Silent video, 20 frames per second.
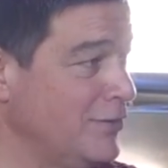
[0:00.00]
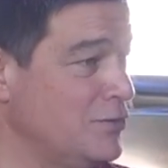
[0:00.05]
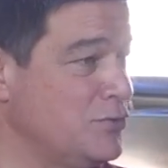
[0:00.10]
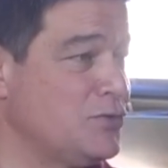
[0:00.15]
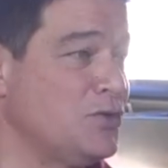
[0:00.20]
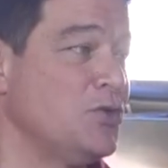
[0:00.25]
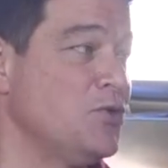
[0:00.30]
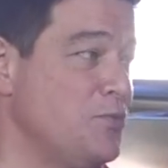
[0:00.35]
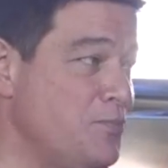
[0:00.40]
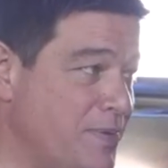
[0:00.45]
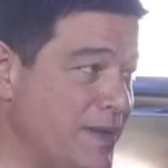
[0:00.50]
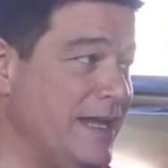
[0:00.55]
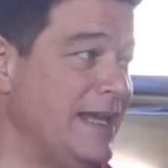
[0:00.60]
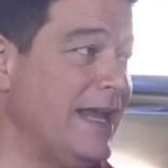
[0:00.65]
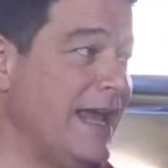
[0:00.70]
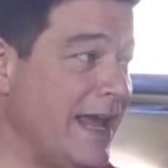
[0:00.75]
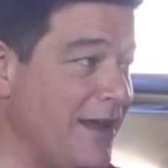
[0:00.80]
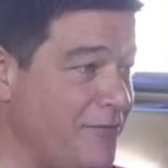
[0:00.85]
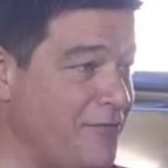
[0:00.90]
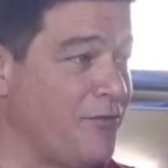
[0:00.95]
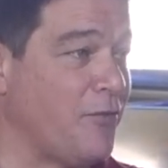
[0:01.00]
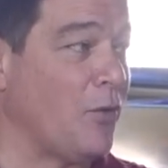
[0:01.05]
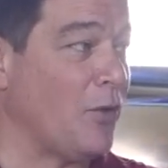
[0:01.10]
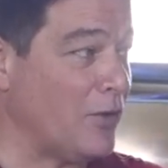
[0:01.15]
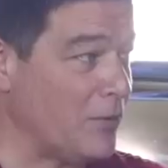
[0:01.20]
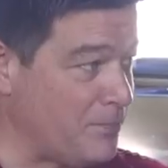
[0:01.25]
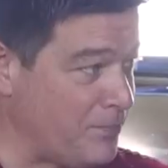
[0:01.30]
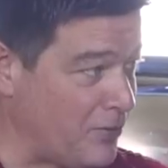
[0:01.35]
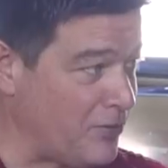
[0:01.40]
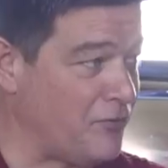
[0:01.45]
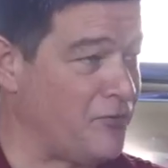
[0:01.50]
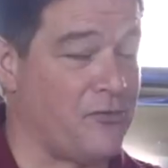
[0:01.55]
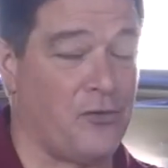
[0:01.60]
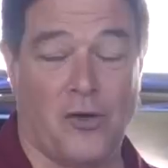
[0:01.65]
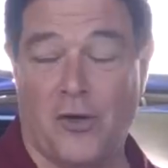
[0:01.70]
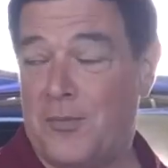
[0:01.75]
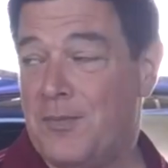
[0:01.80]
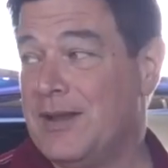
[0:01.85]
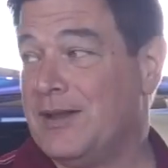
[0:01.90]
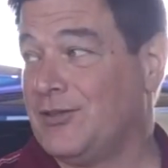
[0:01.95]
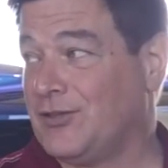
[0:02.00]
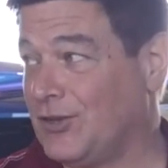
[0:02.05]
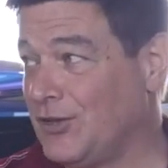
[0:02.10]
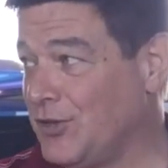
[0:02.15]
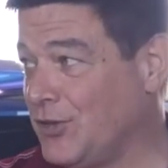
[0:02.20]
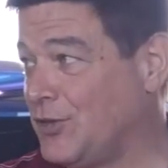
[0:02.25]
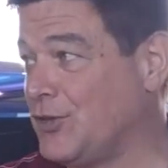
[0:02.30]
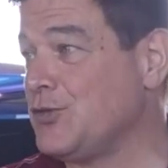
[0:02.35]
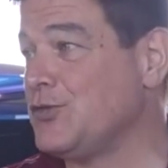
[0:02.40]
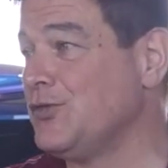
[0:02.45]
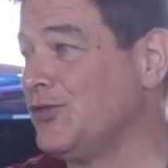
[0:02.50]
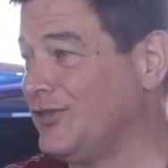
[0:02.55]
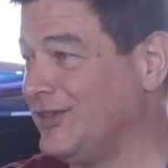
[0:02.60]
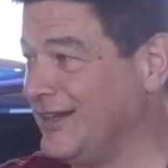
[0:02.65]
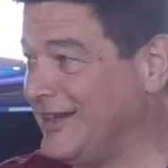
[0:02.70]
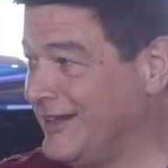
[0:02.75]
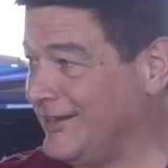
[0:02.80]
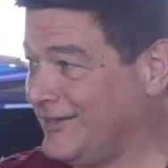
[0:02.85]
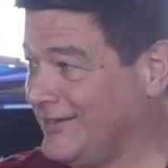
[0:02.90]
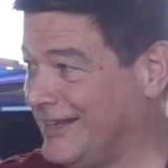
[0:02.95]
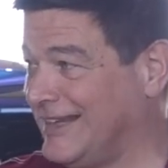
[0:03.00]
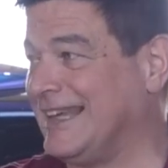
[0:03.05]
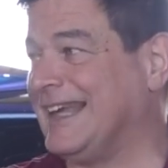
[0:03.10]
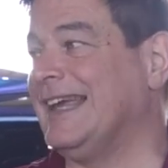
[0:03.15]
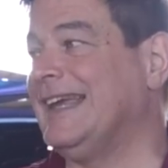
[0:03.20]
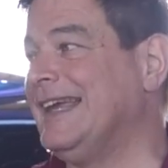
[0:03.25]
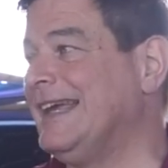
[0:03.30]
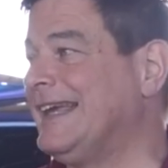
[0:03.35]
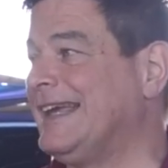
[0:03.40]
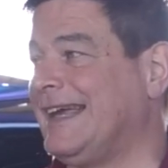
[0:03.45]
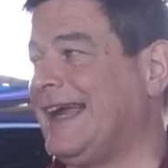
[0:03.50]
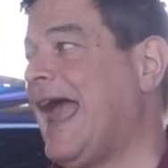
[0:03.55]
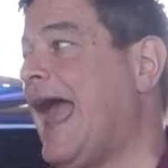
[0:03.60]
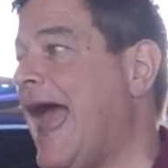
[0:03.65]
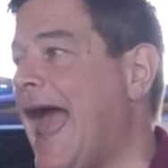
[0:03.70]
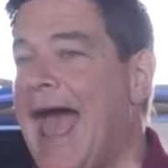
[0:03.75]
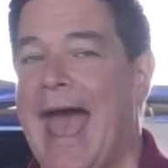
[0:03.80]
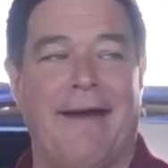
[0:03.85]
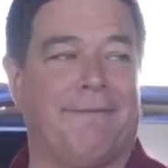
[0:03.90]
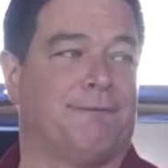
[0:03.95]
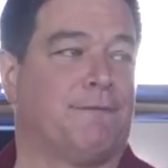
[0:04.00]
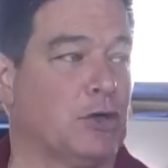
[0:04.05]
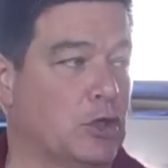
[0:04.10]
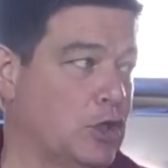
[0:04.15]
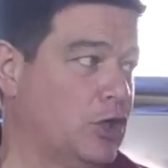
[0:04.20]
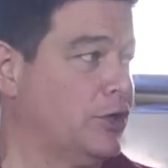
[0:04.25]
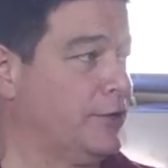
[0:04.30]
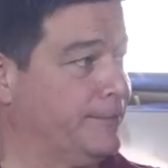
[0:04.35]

to be a Ford performance enthusiast geek ever.